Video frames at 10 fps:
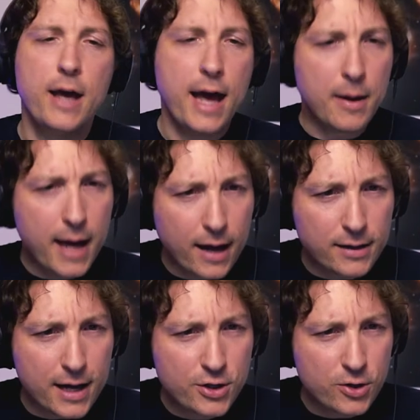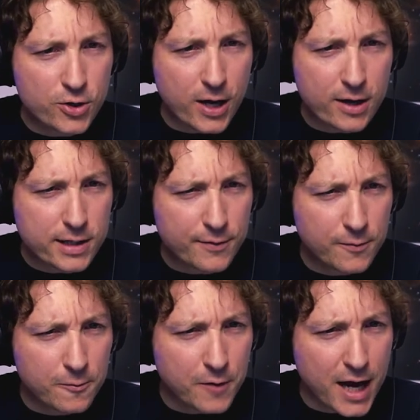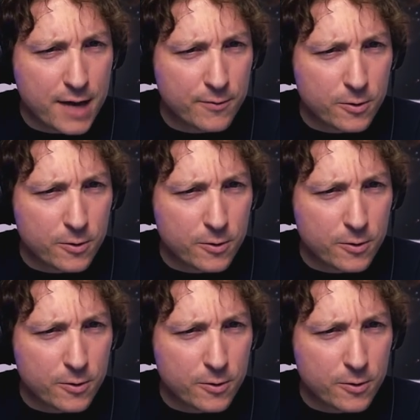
How large are your trials? Like 5